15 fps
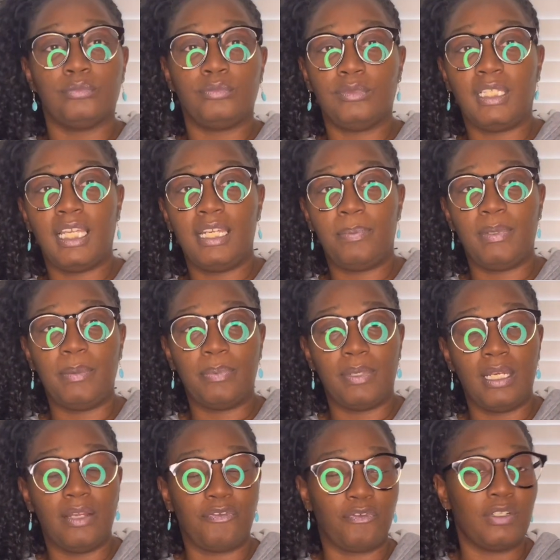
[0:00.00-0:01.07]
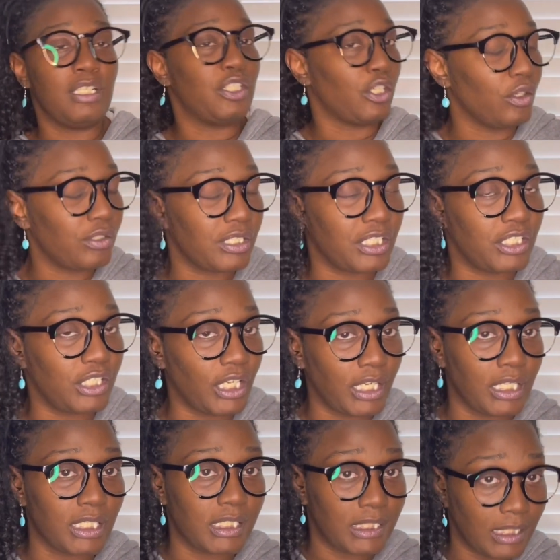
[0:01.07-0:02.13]
gave people that free church's
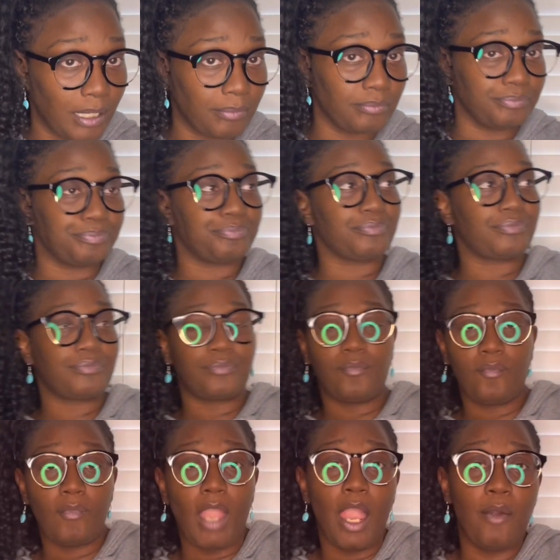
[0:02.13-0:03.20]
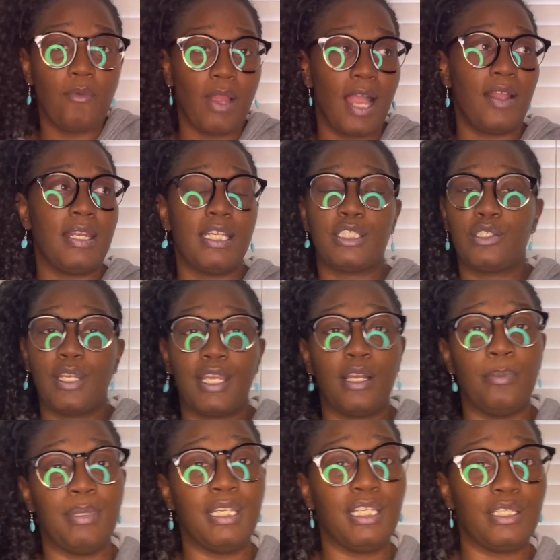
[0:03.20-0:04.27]
chicken or something around there so they
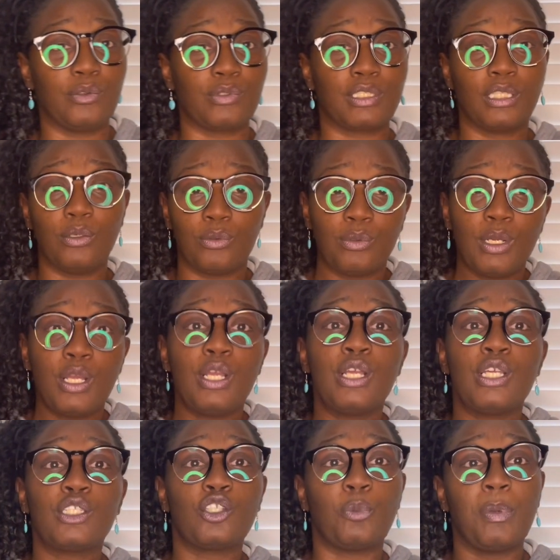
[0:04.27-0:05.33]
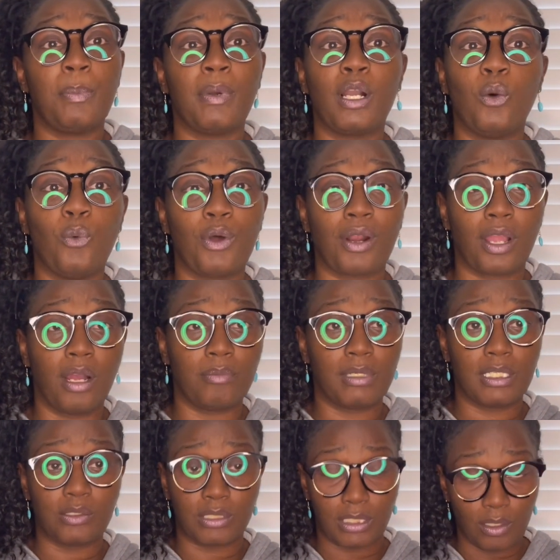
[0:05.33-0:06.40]
could be in your store so people can want to come in
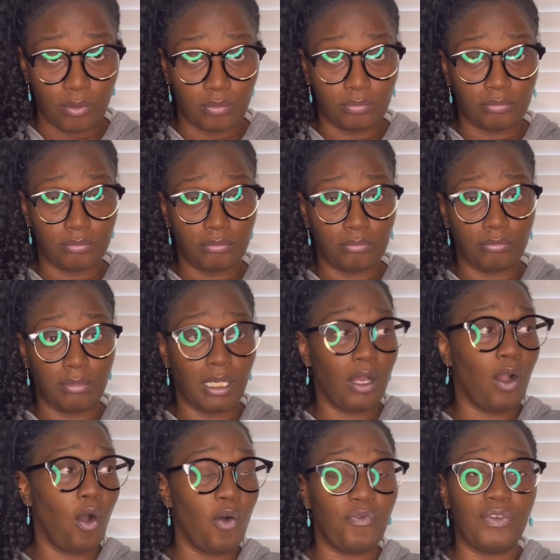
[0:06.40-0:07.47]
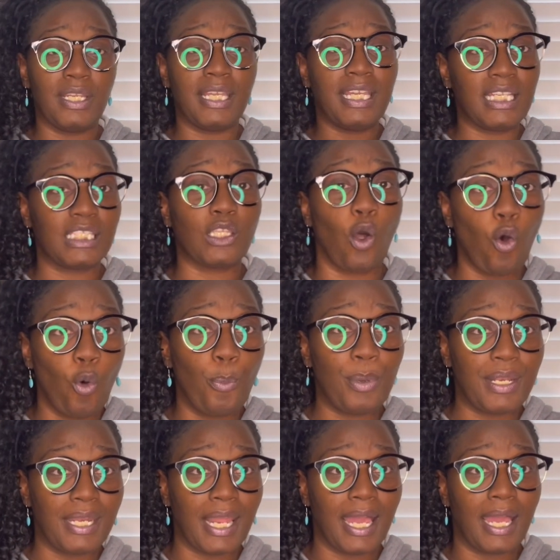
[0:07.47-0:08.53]
your store. But hopefully it's
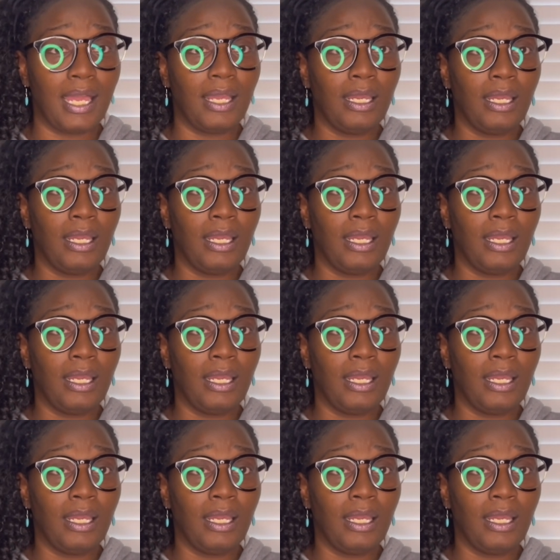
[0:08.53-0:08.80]
open now